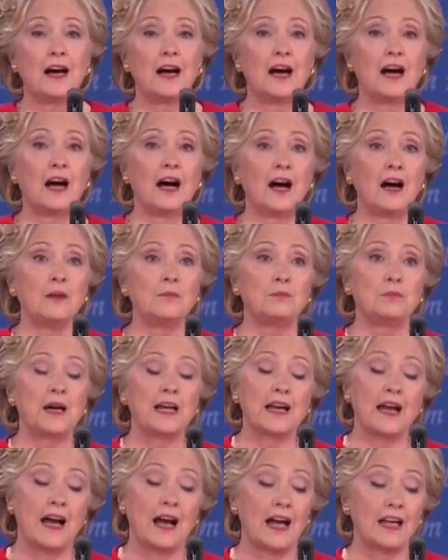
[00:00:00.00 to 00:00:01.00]

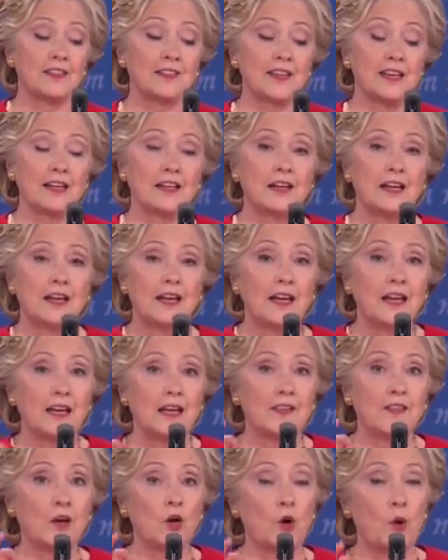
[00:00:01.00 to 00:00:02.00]
But I think
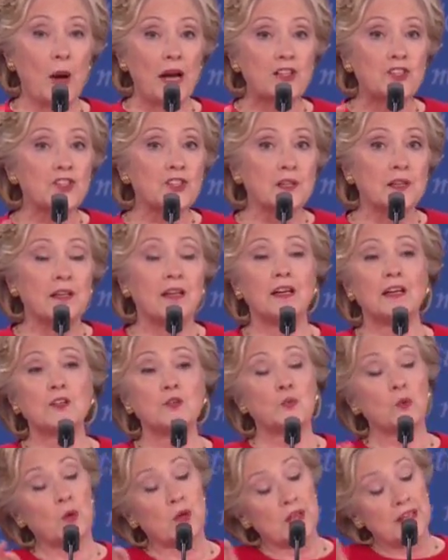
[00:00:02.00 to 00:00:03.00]
the question
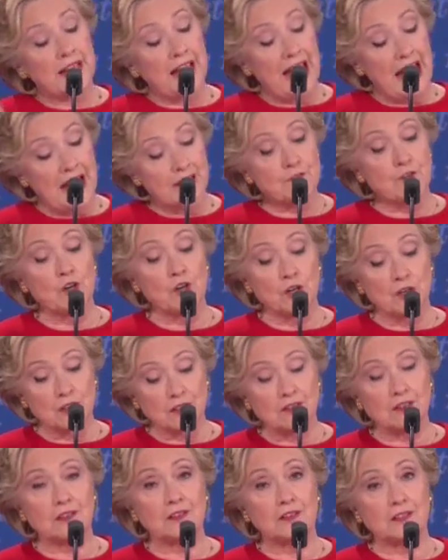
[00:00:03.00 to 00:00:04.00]
is, were he ever
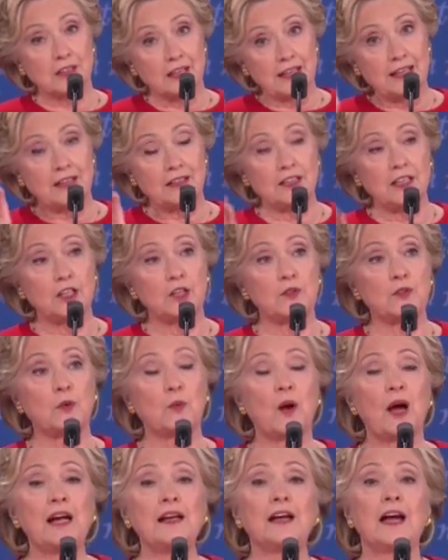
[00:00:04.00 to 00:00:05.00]
to get near the
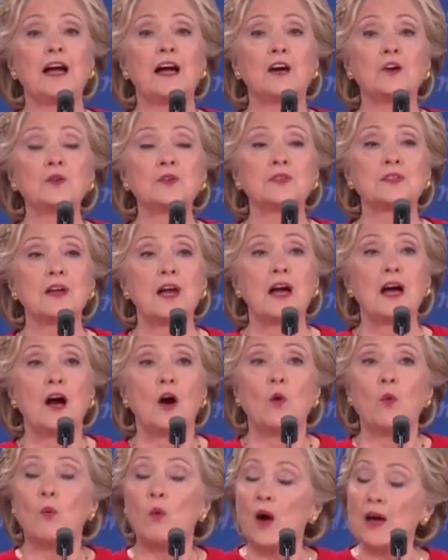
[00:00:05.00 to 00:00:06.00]
White House,
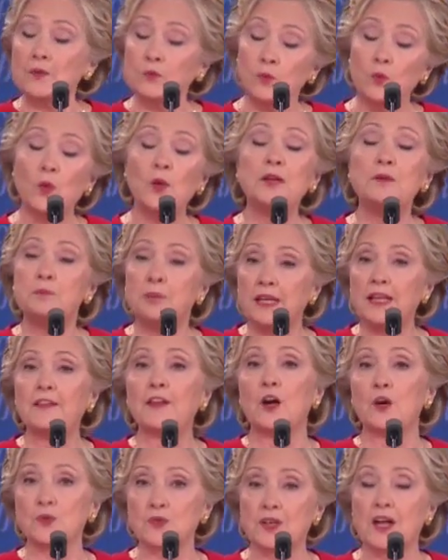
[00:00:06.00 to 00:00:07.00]
what would be
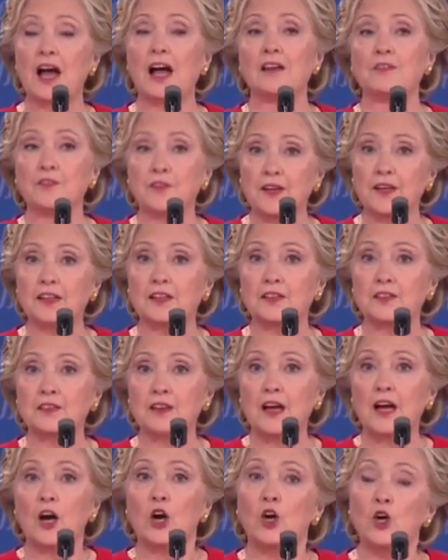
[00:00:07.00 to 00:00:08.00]
those conflicts?
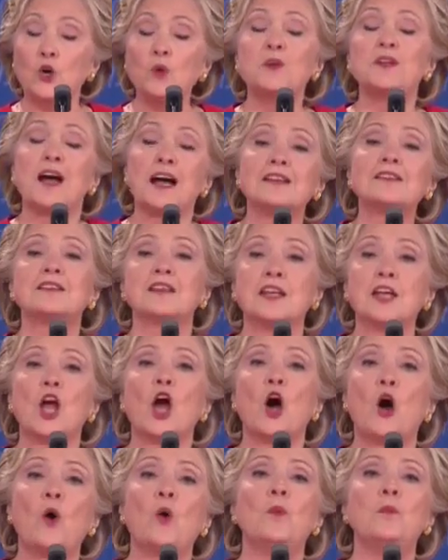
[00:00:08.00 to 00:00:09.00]
Who does he
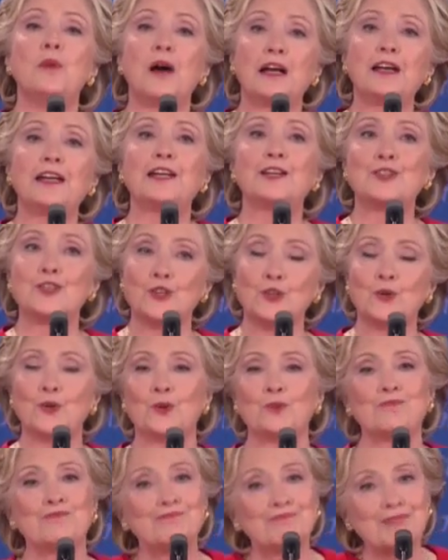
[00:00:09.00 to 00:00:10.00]
owe money to?